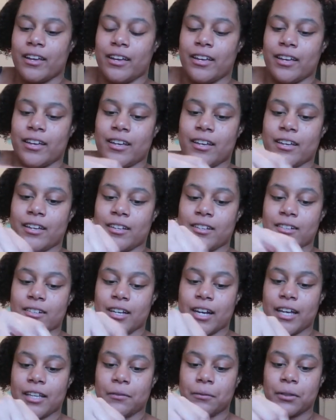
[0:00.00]
and
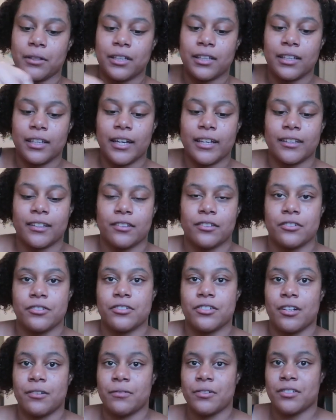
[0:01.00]
I really like that their
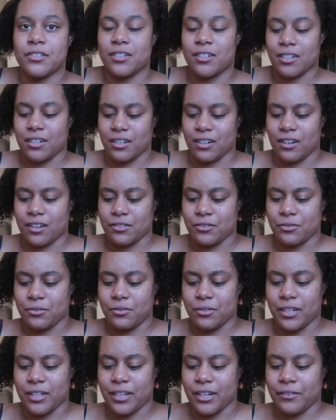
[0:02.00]
stuff is in a
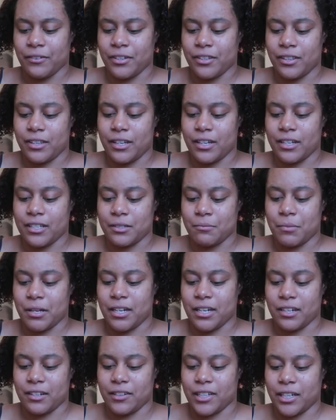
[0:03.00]
nozzle and everything is
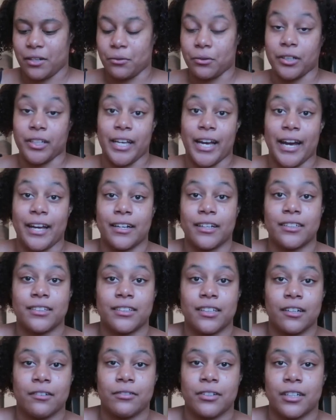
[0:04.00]
made out of like organic
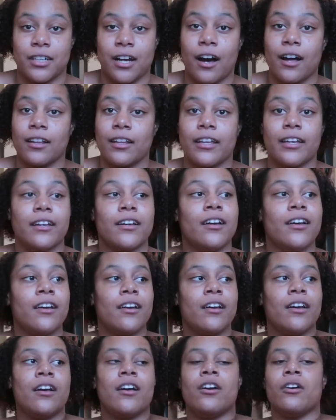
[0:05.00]
stuff and not like
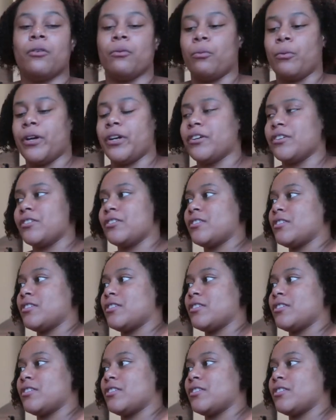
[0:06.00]
weird